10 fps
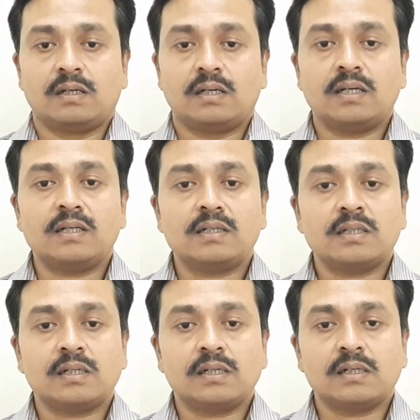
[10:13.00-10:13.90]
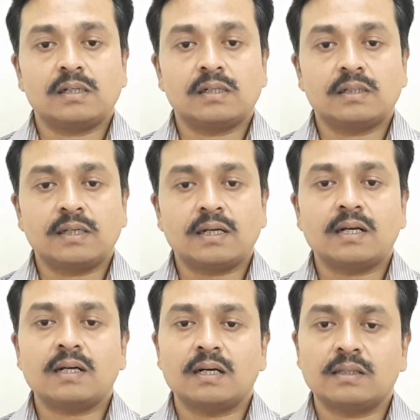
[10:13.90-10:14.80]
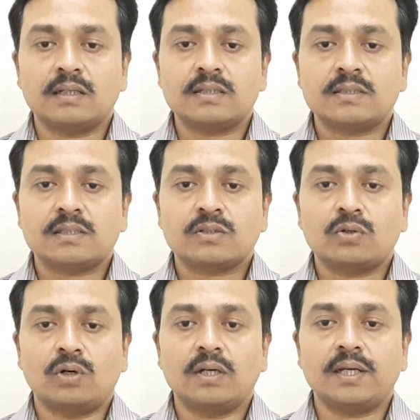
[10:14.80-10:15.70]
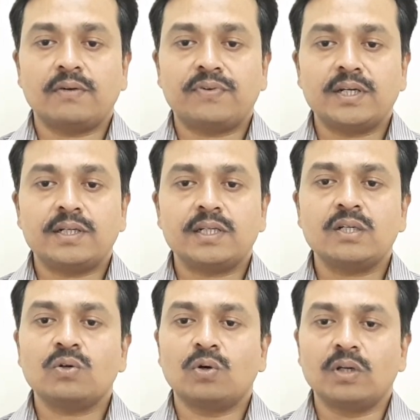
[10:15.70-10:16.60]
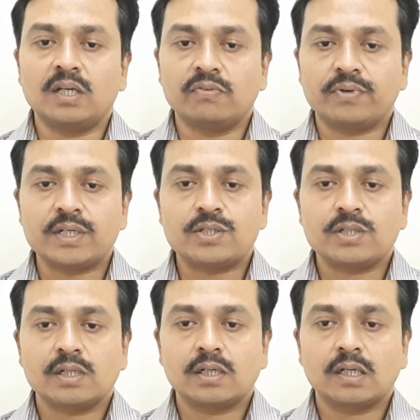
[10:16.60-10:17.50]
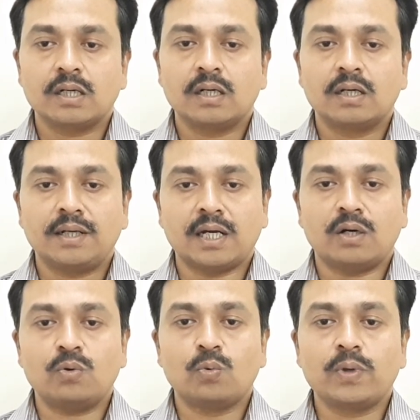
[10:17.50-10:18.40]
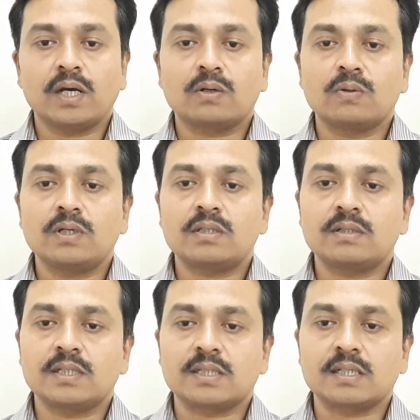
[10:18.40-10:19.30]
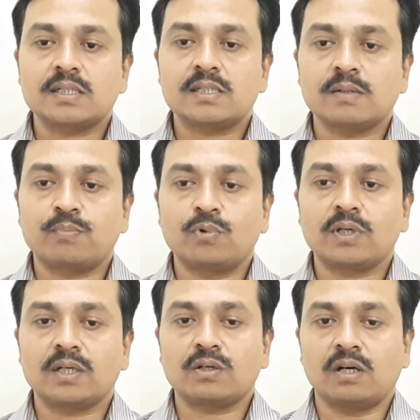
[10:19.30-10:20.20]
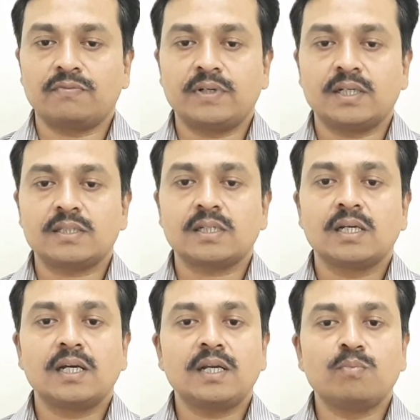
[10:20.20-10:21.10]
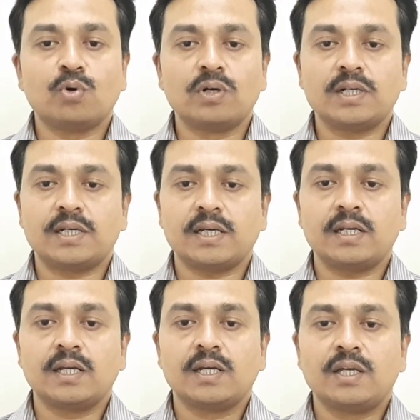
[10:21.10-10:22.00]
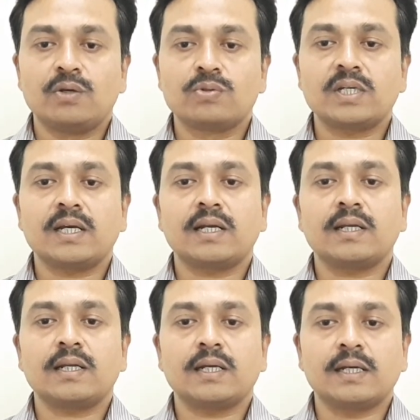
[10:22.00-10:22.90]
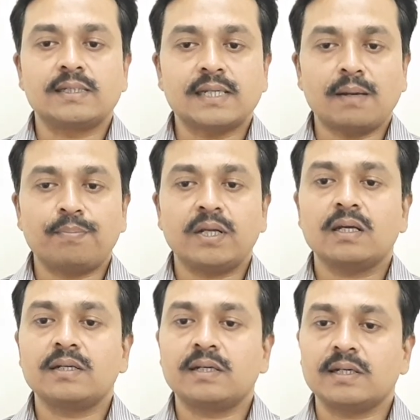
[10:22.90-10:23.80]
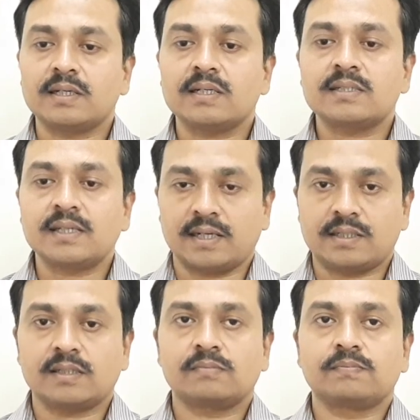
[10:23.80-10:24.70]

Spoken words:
And there are others called affinity or leverage. Now, we are going to discuss support and confidence in more detail using an example data set.